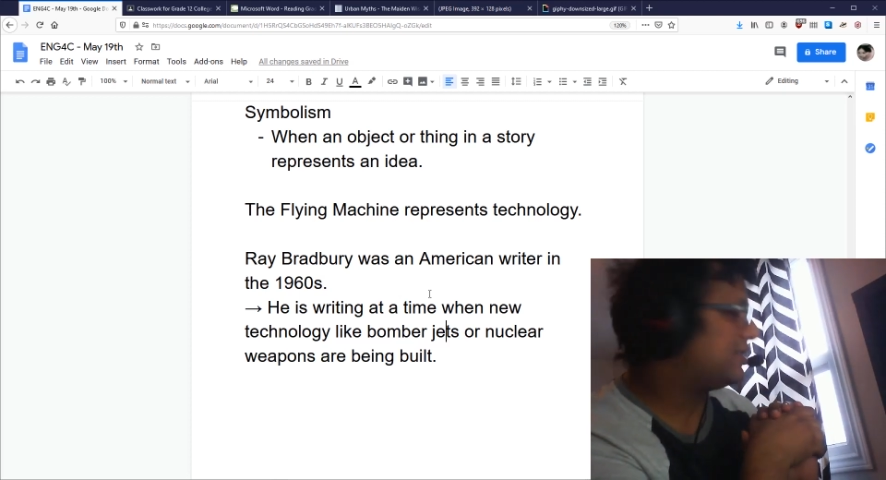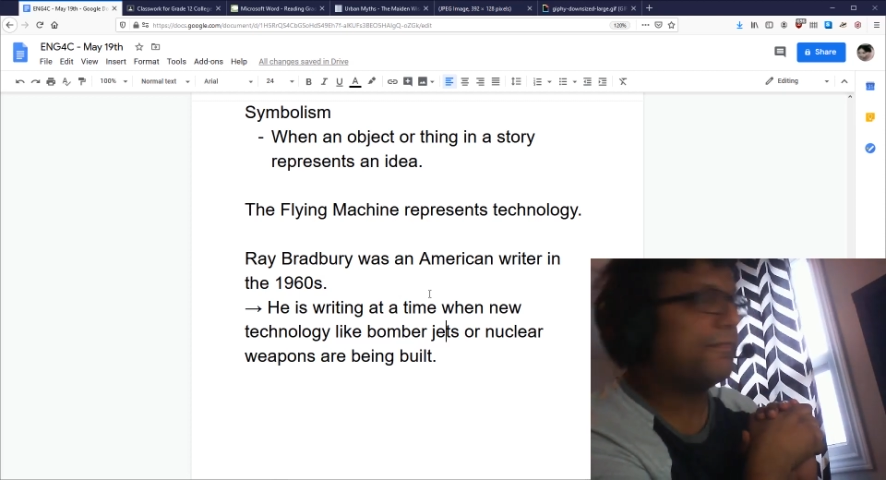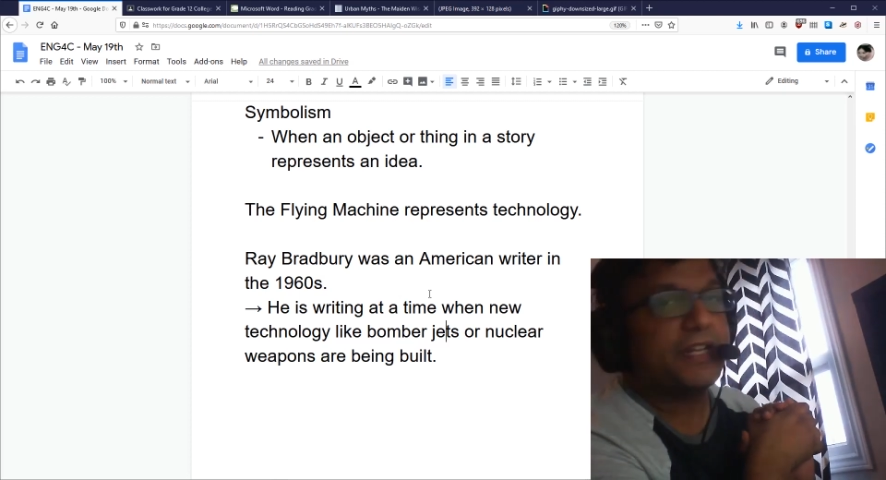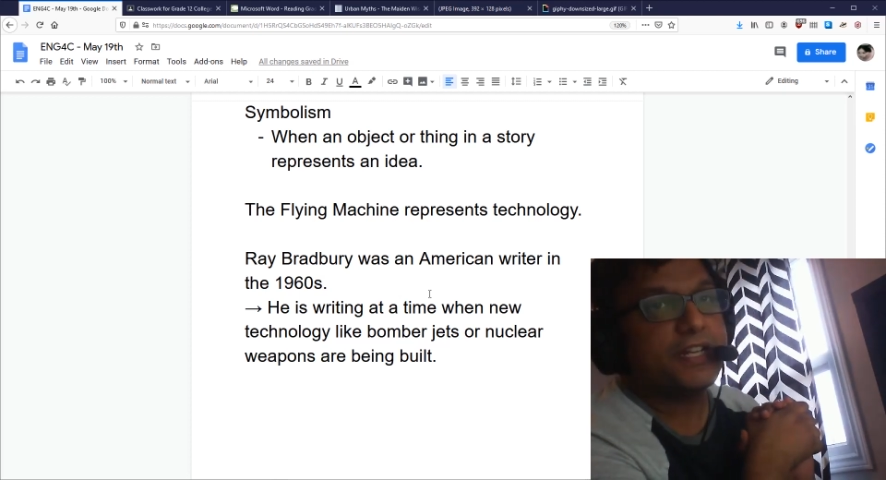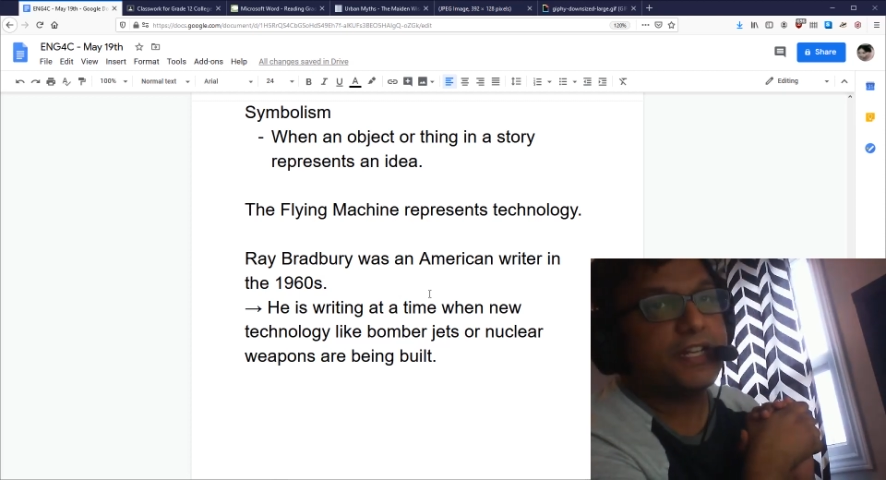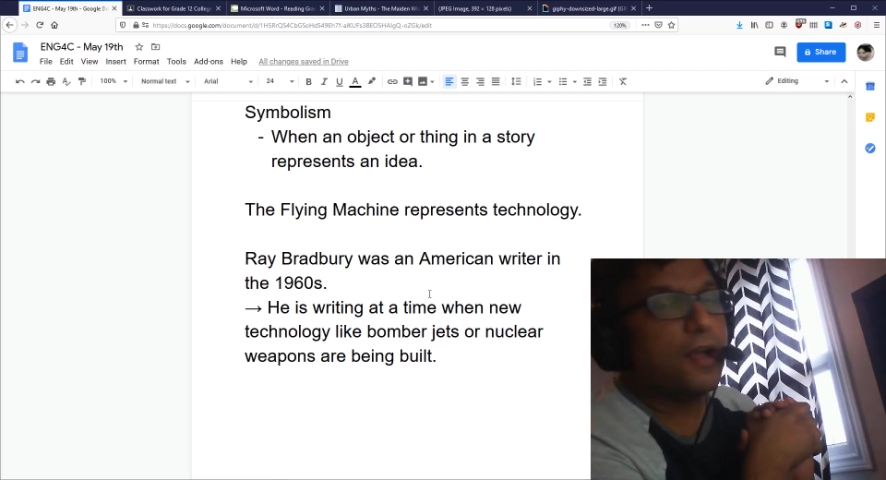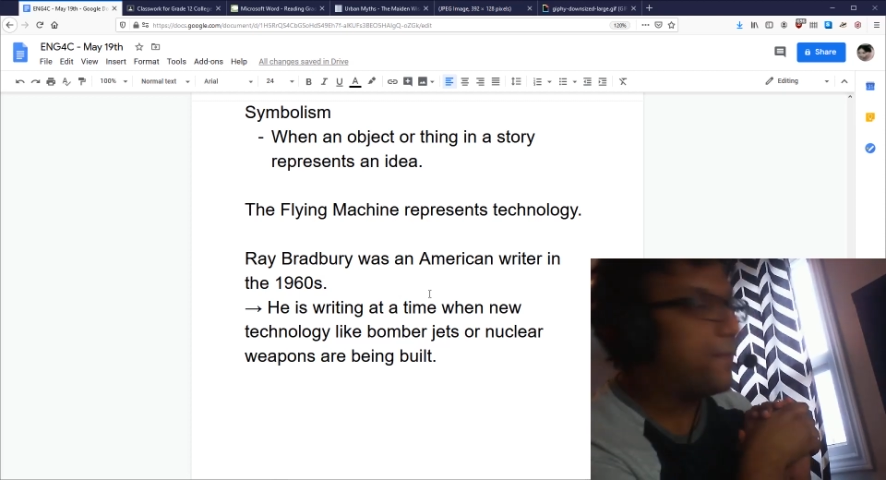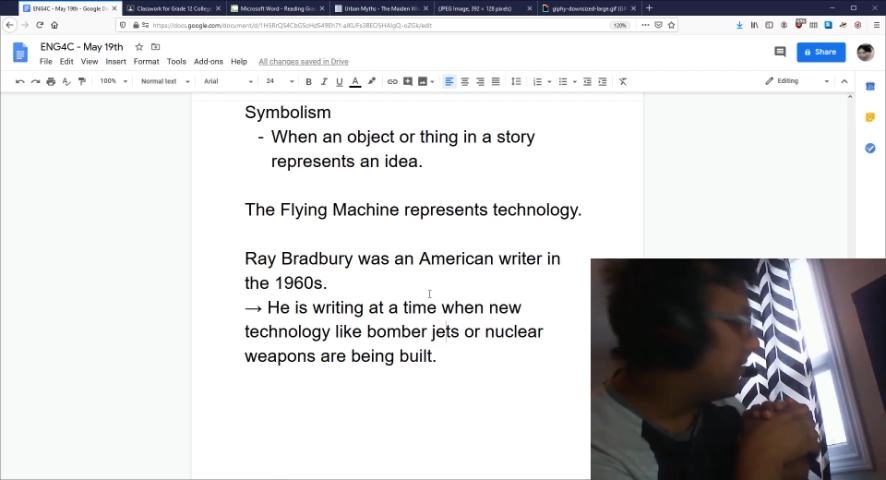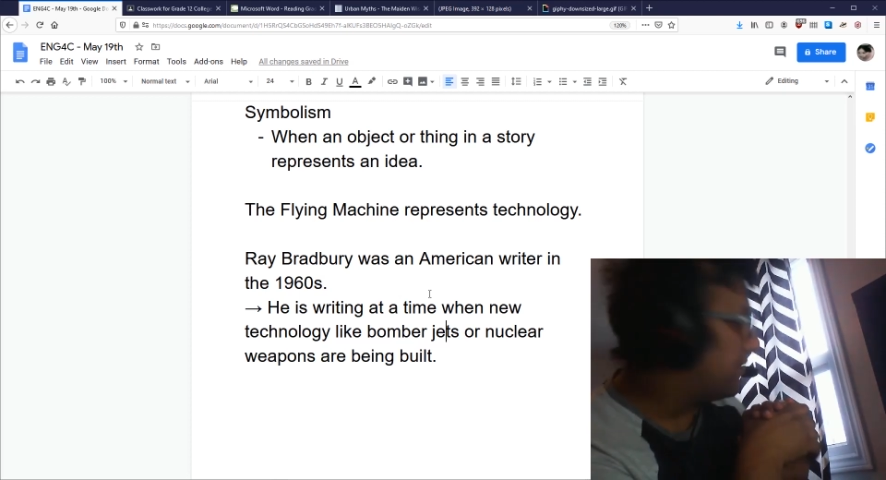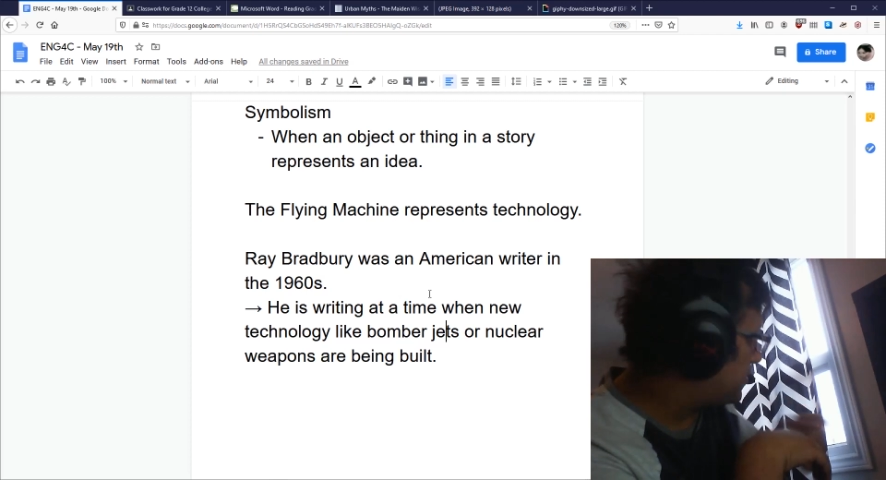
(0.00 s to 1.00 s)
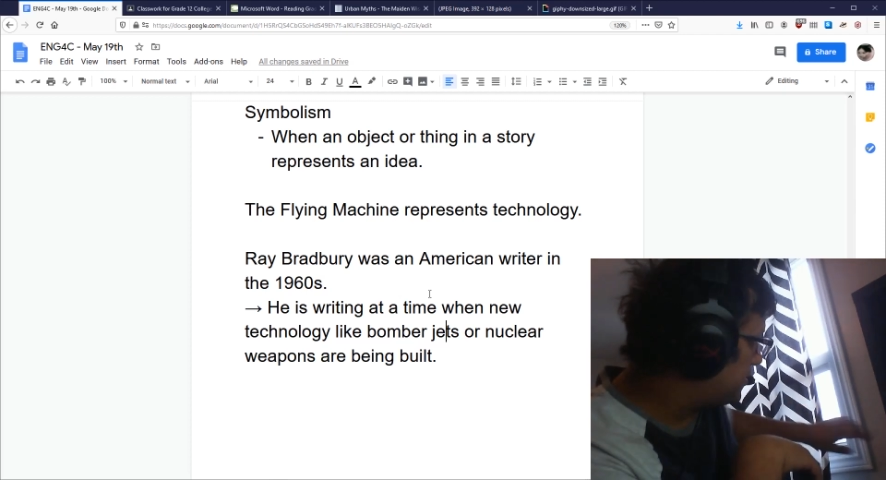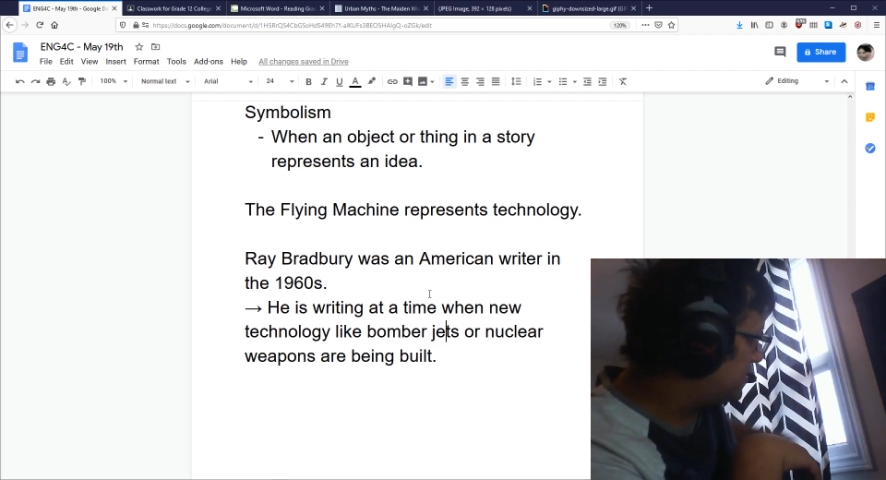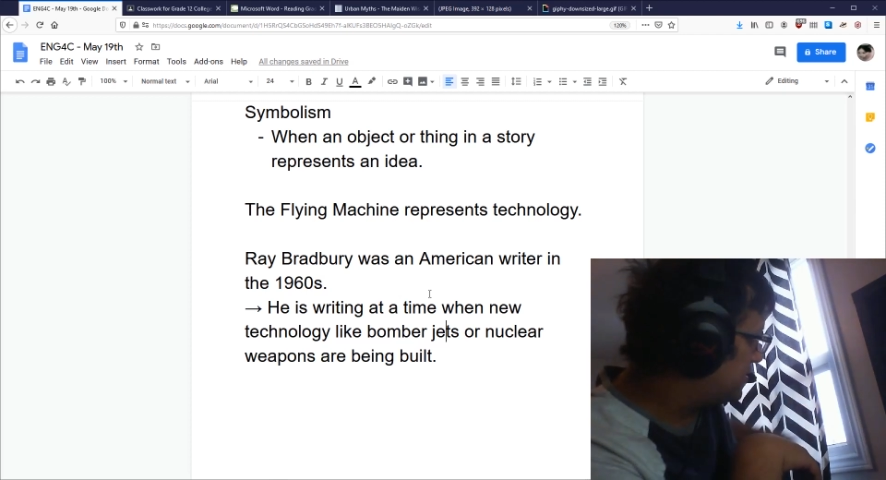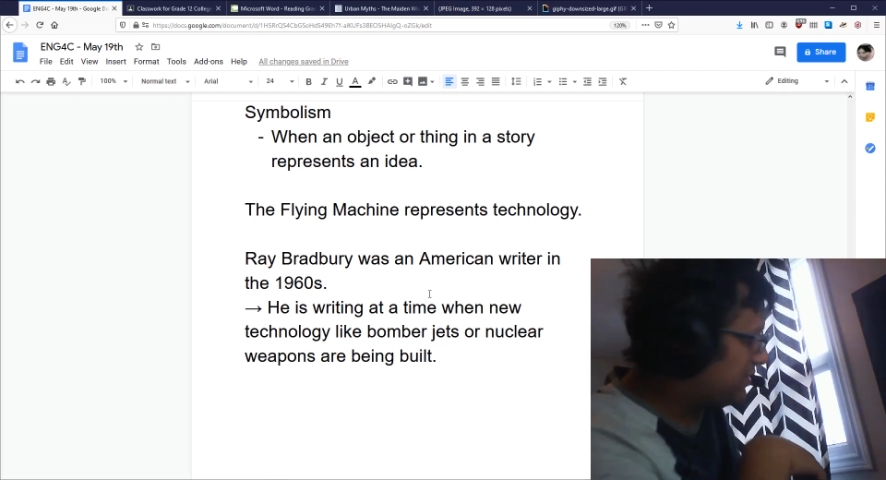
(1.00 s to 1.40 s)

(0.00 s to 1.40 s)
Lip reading: be about